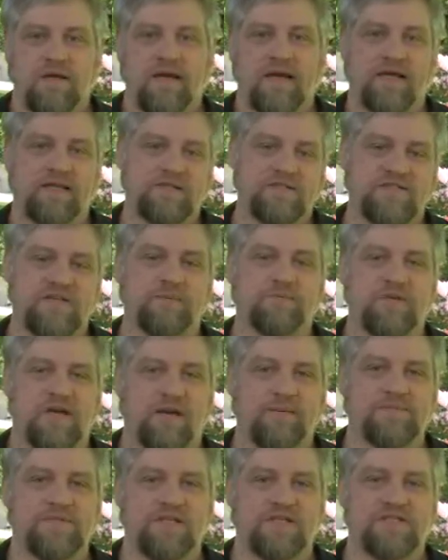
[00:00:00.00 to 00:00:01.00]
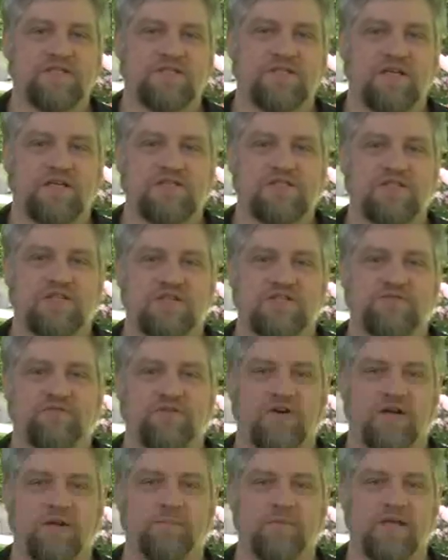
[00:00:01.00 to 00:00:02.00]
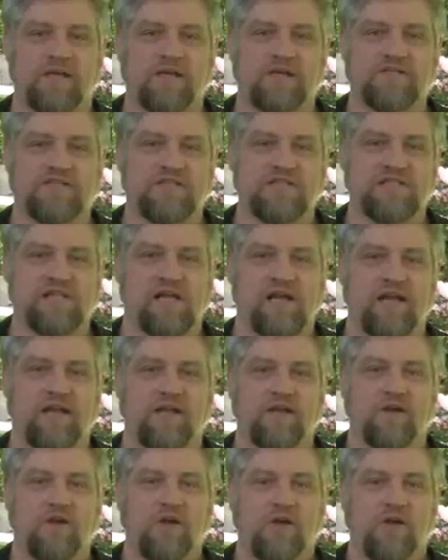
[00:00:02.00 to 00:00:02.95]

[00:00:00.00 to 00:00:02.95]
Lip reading: And sometimes it's just fun because it's like,